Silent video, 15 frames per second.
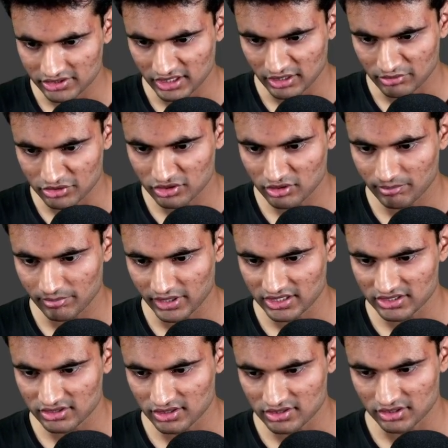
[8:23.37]
I'm just gonna
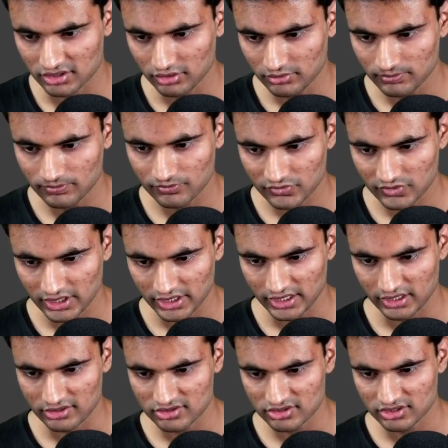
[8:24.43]
paste this here
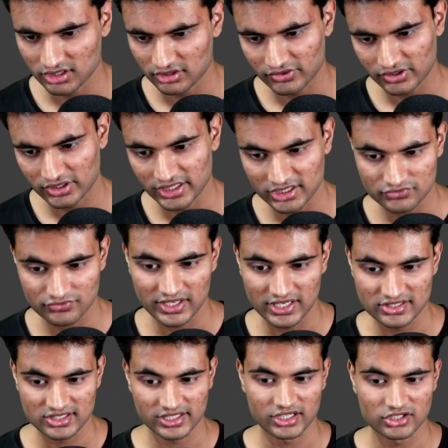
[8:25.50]
and see if it takes 5
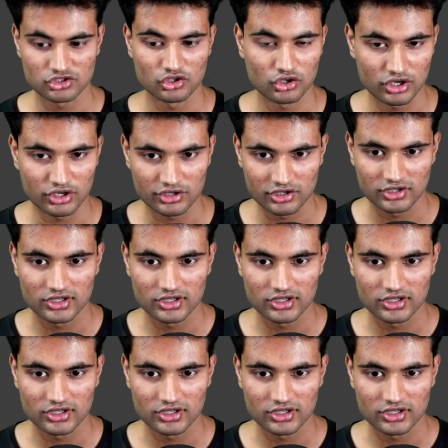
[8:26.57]
seconds or not.